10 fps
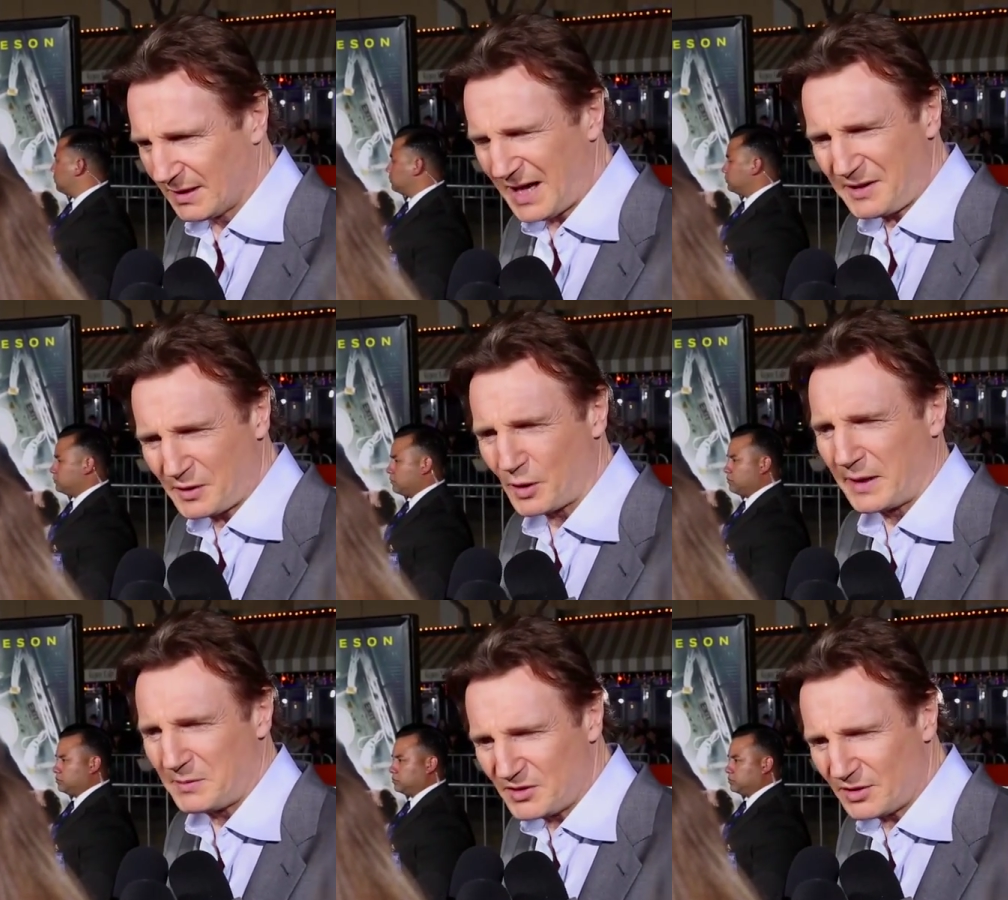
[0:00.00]
Speaker 1: I don't know,
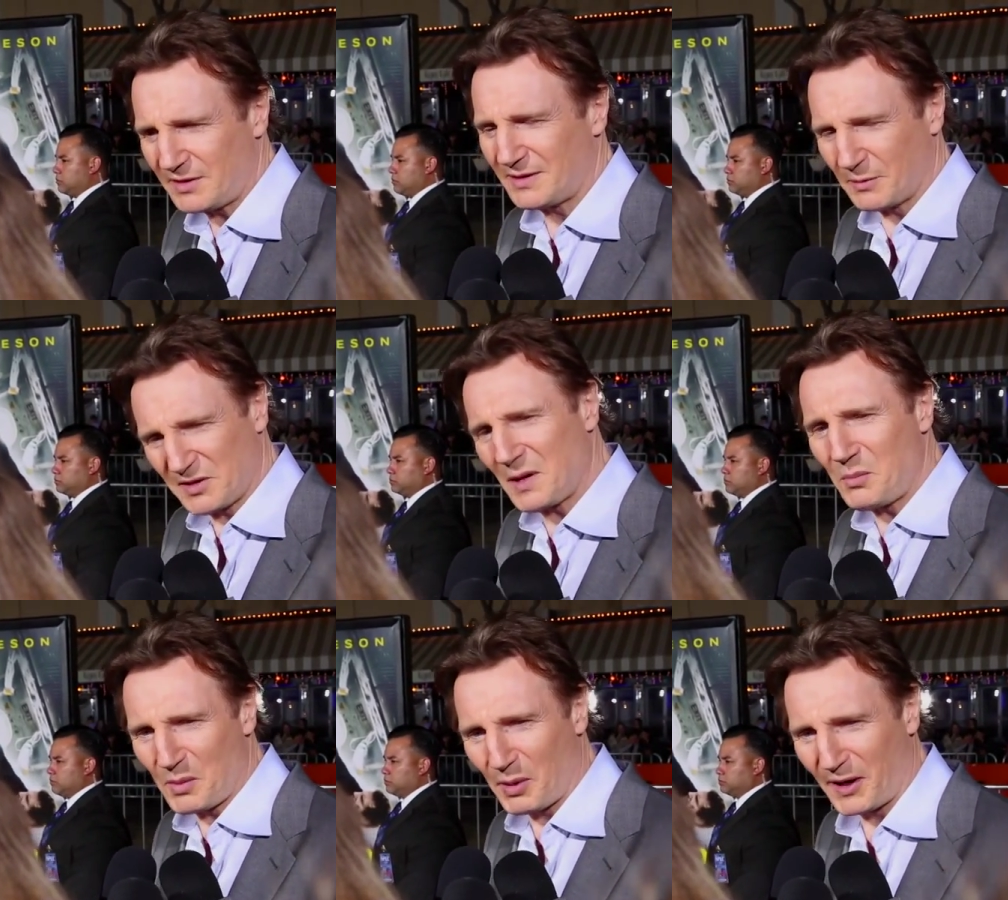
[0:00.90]
he was just, there was
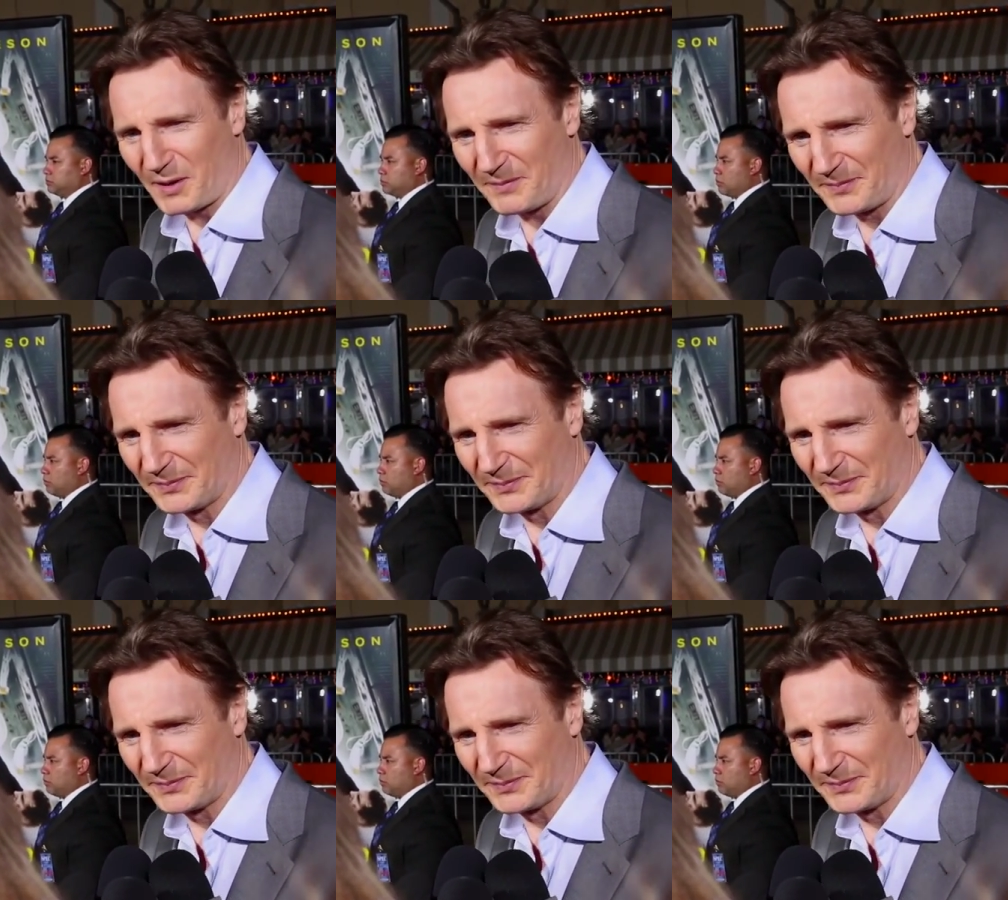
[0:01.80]
something about him.